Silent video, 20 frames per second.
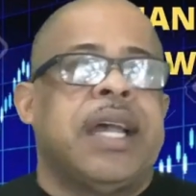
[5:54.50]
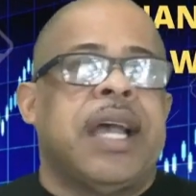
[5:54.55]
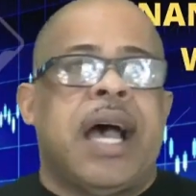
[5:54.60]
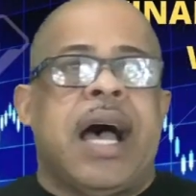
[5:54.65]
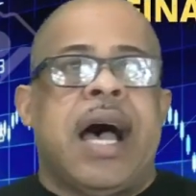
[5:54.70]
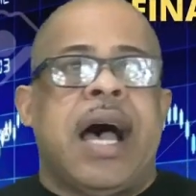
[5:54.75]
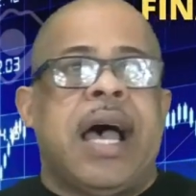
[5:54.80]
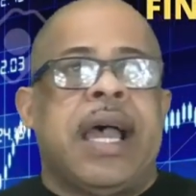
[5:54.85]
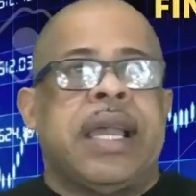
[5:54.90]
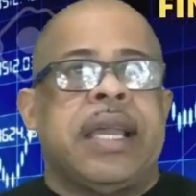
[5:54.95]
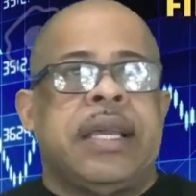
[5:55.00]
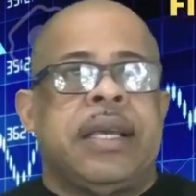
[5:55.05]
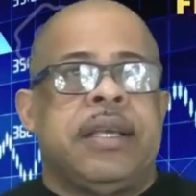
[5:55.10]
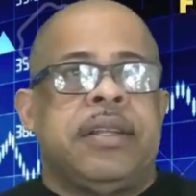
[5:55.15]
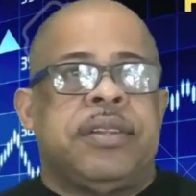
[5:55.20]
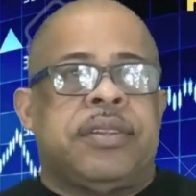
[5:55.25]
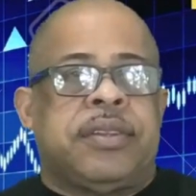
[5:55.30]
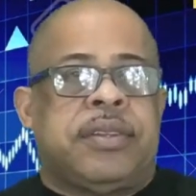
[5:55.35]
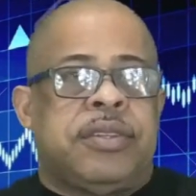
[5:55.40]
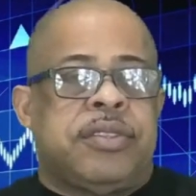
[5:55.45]
I
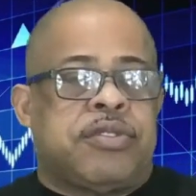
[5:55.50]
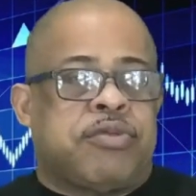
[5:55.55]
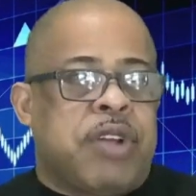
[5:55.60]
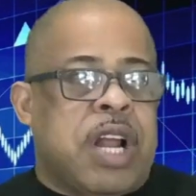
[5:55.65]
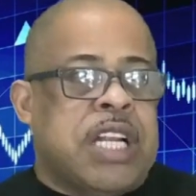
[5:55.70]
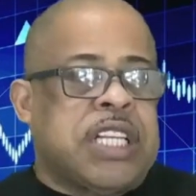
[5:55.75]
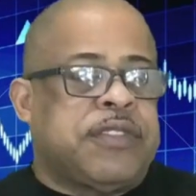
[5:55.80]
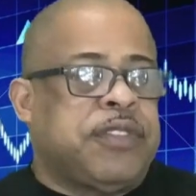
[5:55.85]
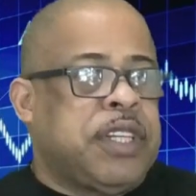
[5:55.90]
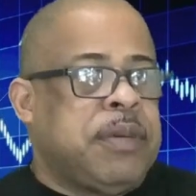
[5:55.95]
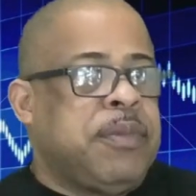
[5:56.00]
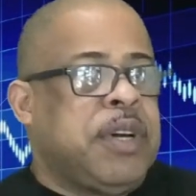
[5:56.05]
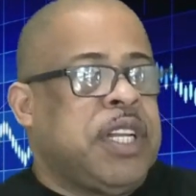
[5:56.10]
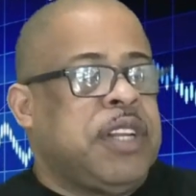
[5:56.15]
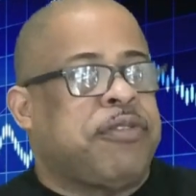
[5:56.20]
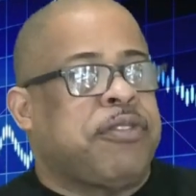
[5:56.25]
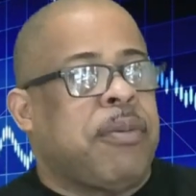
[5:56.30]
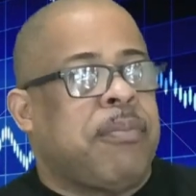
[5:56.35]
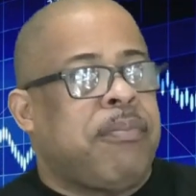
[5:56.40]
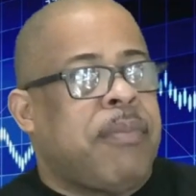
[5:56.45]
transfer the money
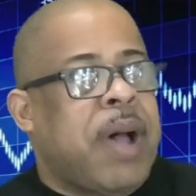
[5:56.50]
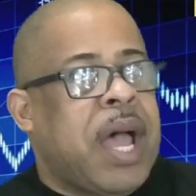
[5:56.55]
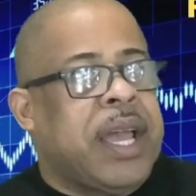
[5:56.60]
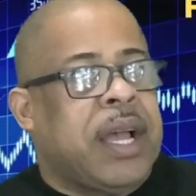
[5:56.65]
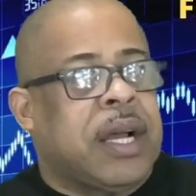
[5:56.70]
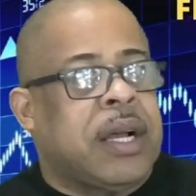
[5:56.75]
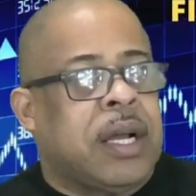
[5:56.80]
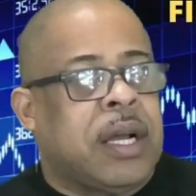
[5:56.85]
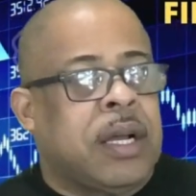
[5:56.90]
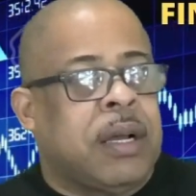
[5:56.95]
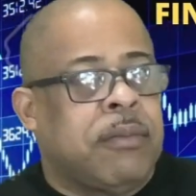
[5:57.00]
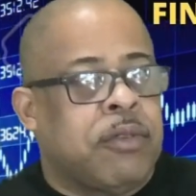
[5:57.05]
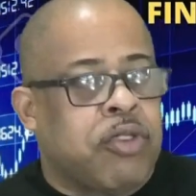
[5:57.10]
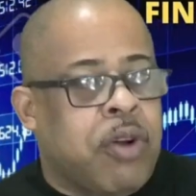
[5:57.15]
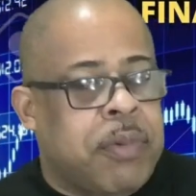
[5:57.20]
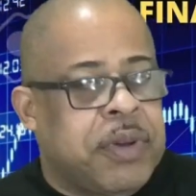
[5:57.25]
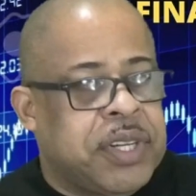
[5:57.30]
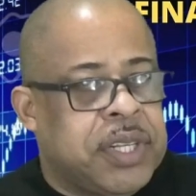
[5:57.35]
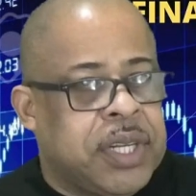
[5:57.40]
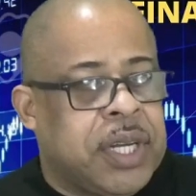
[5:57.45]
from my
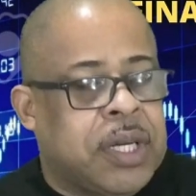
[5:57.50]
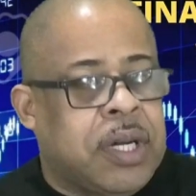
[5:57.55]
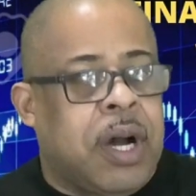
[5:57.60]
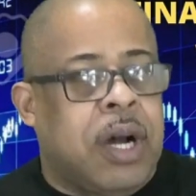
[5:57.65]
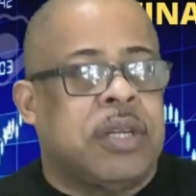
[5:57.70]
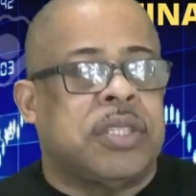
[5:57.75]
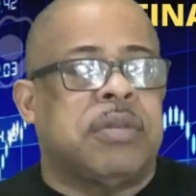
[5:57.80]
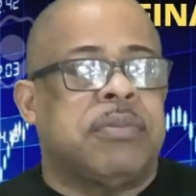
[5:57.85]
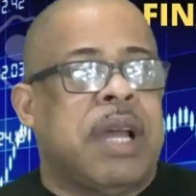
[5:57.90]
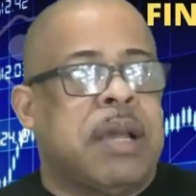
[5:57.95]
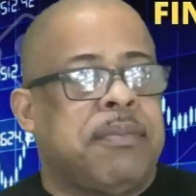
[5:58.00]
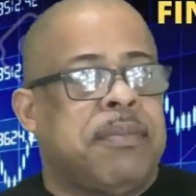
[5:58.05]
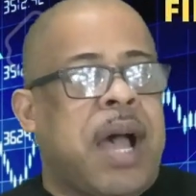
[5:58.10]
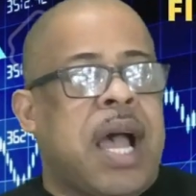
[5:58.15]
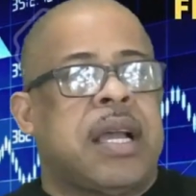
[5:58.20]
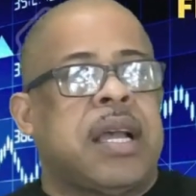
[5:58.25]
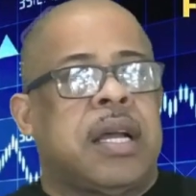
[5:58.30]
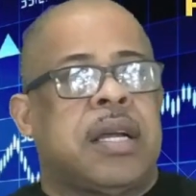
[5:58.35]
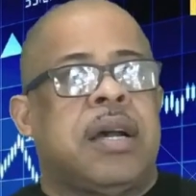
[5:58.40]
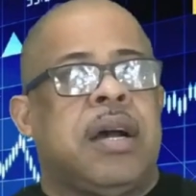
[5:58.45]
Robinhood account to my
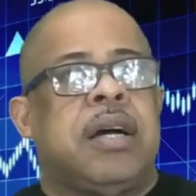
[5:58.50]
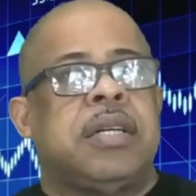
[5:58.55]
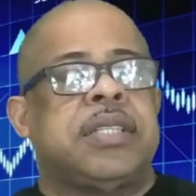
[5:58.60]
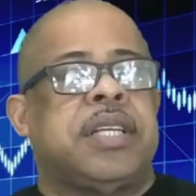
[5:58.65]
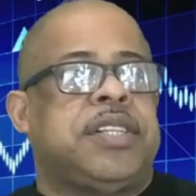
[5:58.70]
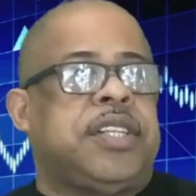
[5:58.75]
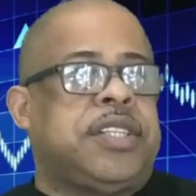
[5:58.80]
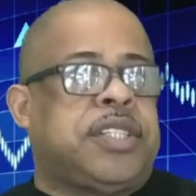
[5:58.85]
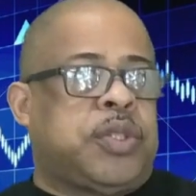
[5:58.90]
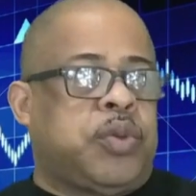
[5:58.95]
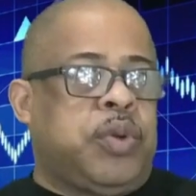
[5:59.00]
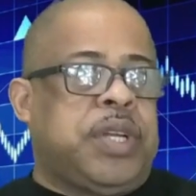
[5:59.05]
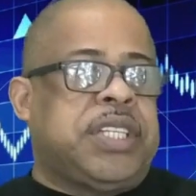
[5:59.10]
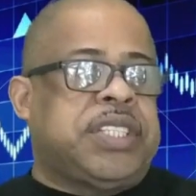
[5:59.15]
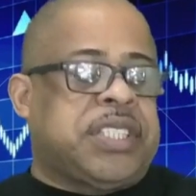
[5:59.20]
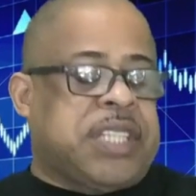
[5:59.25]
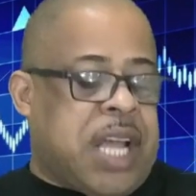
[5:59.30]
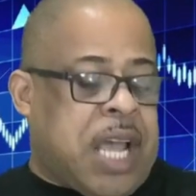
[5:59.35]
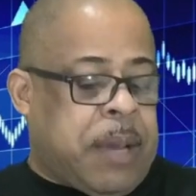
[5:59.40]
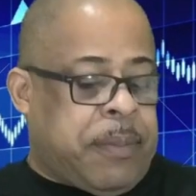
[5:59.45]
bank account, and in two
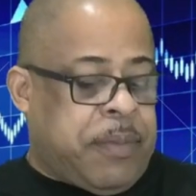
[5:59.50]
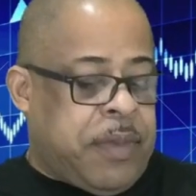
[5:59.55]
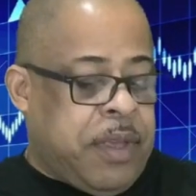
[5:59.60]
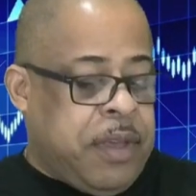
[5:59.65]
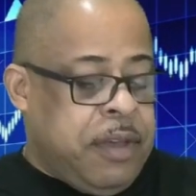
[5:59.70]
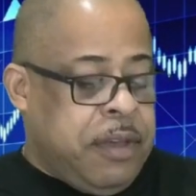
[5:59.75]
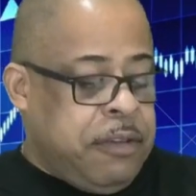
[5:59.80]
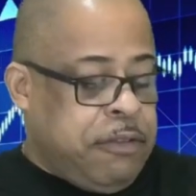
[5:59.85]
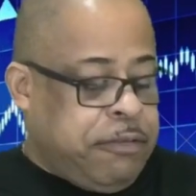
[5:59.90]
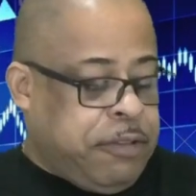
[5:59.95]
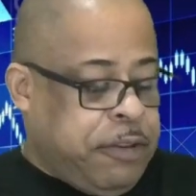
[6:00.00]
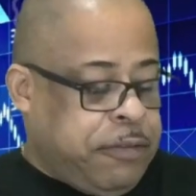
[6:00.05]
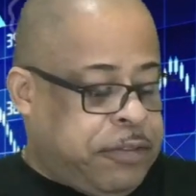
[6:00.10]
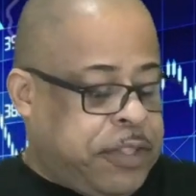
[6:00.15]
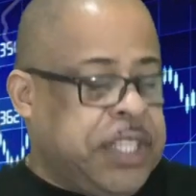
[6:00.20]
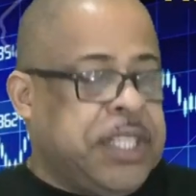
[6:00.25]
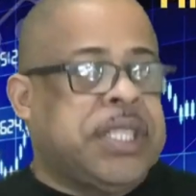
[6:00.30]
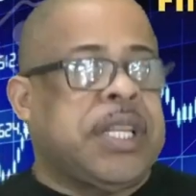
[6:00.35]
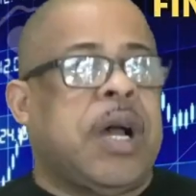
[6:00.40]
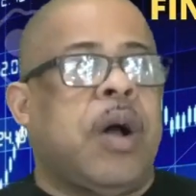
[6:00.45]
days' time,
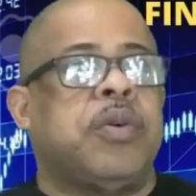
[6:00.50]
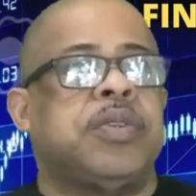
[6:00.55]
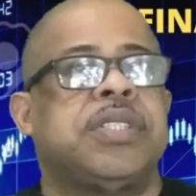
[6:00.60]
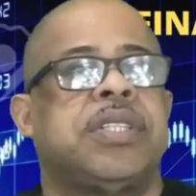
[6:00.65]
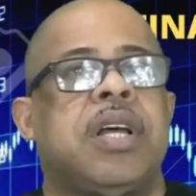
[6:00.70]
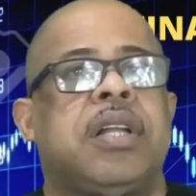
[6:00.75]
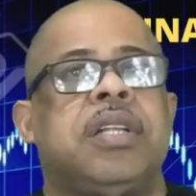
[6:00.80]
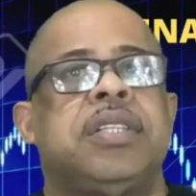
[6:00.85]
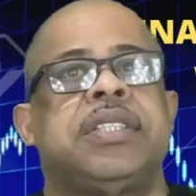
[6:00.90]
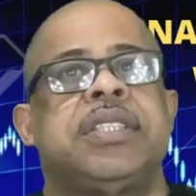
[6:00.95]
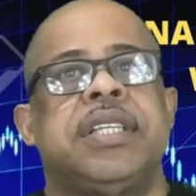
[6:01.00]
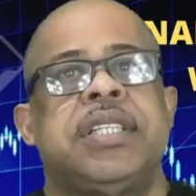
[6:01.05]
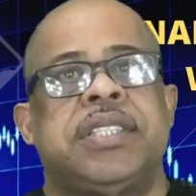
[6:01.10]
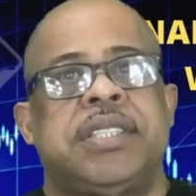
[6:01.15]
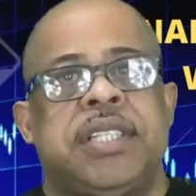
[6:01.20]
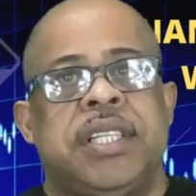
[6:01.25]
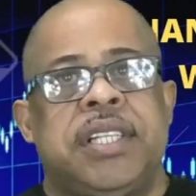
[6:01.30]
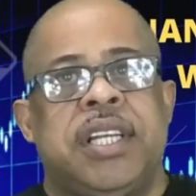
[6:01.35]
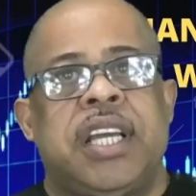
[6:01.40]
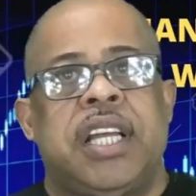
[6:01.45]
$15,000 is
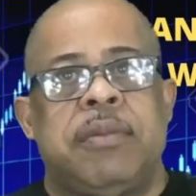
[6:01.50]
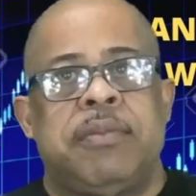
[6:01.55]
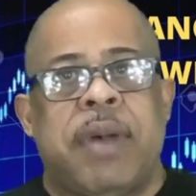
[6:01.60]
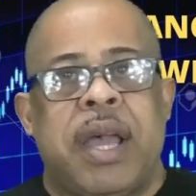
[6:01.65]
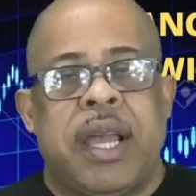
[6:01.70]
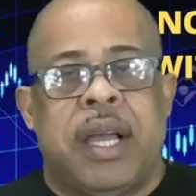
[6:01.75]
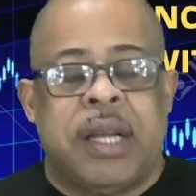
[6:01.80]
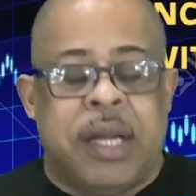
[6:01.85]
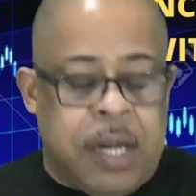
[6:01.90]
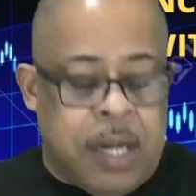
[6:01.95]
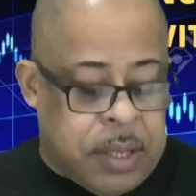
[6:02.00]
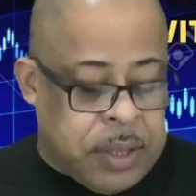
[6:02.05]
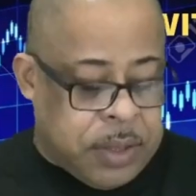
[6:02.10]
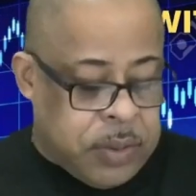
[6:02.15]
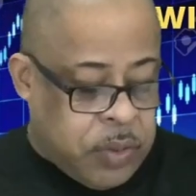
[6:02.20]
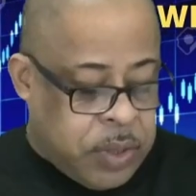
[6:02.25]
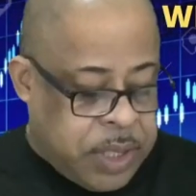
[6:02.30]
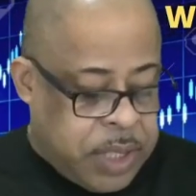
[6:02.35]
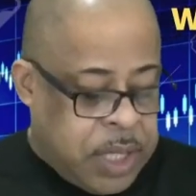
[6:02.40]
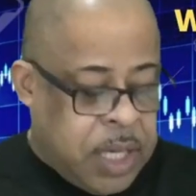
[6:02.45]
sitting in my
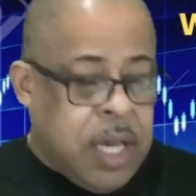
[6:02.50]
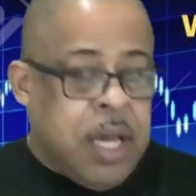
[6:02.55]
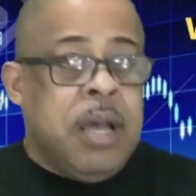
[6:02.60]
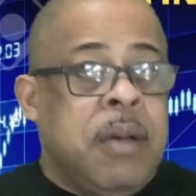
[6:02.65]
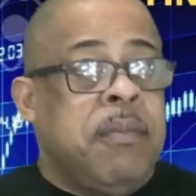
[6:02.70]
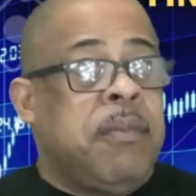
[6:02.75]
account, okay?